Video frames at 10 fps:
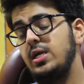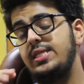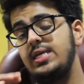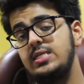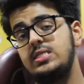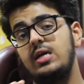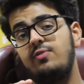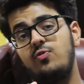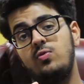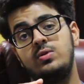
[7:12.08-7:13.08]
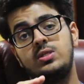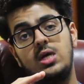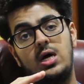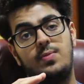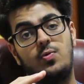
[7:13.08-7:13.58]
these headphones
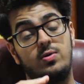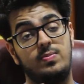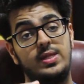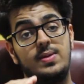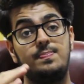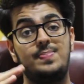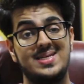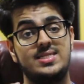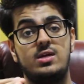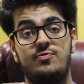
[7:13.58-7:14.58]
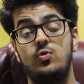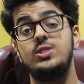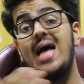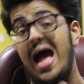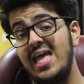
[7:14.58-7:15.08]
are probably the best
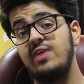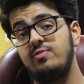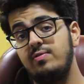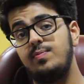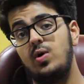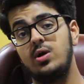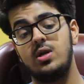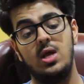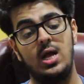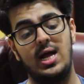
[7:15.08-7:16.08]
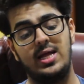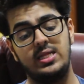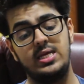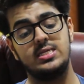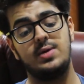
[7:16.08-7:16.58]
headphones I have ever bought, and
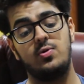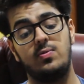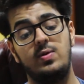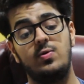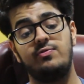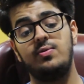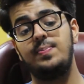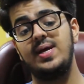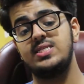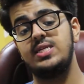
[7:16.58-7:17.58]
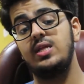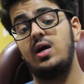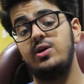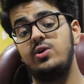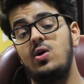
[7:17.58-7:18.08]
these are probably one of the best in the
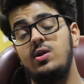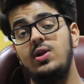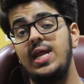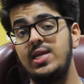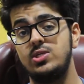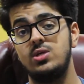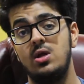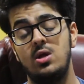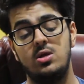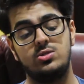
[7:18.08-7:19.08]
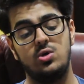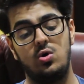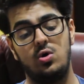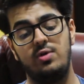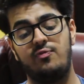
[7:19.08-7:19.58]
$100 range.
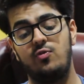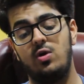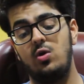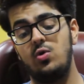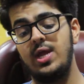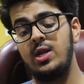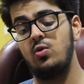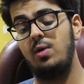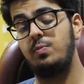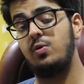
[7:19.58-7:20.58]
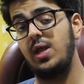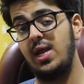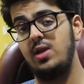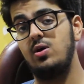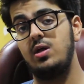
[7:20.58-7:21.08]
So if you are looking to
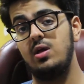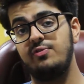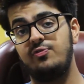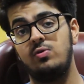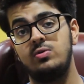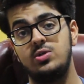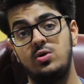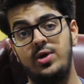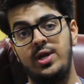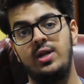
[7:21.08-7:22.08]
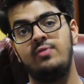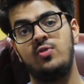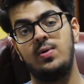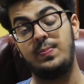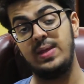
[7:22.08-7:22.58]
upgrade your earphones, you're going in
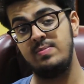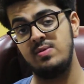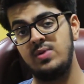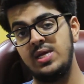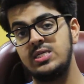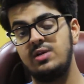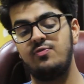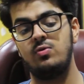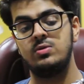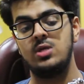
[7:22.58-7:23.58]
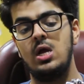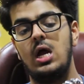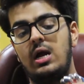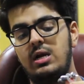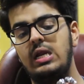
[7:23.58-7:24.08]
for a premium range headphones,
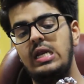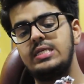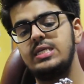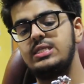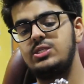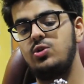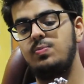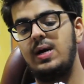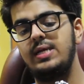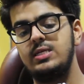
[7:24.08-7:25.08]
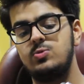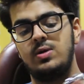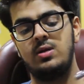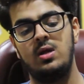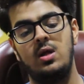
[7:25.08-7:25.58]
I'd really suggest you to buy this
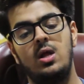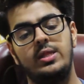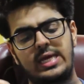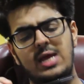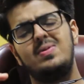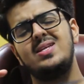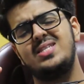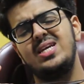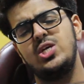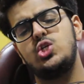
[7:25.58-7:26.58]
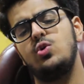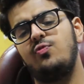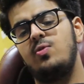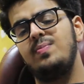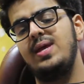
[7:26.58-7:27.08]
one. The cable is the issue
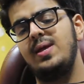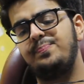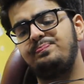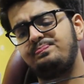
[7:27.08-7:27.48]
for me,